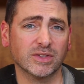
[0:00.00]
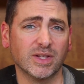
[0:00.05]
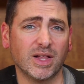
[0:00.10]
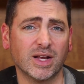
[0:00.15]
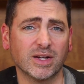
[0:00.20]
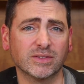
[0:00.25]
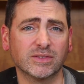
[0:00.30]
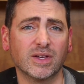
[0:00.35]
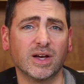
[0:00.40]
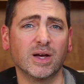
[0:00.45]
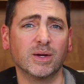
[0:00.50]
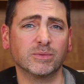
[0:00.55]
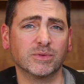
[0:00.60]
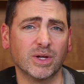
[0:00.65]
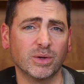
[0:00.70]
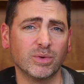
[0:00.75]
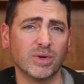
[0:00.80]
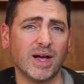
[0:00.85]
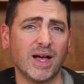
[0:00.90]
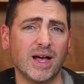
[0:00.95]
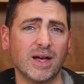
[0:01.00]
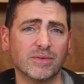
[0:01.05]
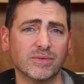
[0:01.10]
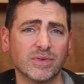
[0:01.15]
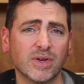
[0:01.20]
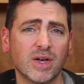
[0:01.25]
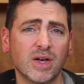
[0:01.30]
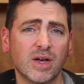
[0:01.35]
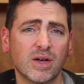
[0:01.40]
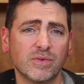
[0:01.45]
A lot of times I will
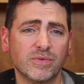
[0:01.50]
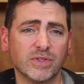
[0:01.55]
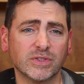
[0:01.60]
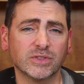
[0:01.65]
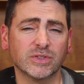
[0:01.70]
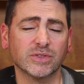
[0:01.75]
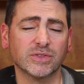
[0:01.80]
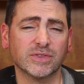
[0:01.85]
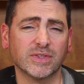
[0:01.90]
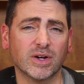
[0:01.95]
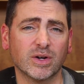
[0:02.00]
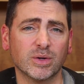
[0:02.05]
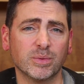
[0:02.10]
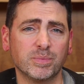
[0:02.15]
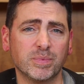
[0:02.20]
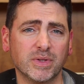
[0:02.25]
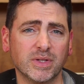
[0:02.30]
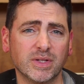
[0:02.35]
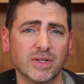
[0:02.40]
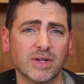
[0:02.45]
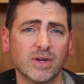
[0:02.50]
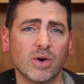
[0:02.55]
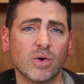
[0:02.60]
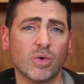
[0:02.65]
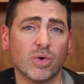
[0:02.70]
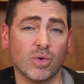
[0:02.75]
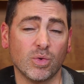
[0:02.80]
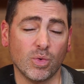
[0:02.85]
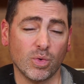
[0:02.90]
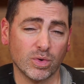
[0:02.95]
have physical therapy
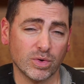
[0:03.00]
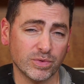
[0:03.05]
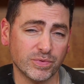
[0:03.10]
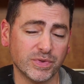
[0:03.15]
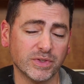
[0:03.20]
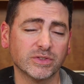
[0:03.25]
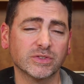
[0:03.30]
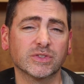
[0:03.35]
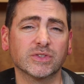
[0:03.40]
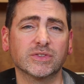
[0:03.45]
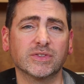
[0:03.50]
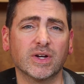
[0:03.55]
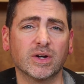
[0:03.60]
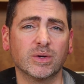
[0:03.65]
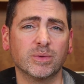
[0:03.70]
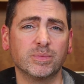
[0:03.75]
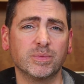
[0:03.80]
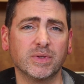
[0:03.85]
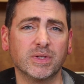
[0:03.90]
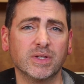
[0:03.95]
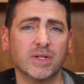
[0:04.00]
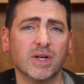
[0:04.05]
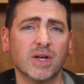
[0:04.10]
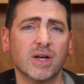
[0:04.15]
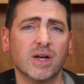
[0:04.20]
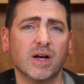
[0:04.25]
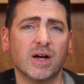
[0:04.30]
or order physical therapy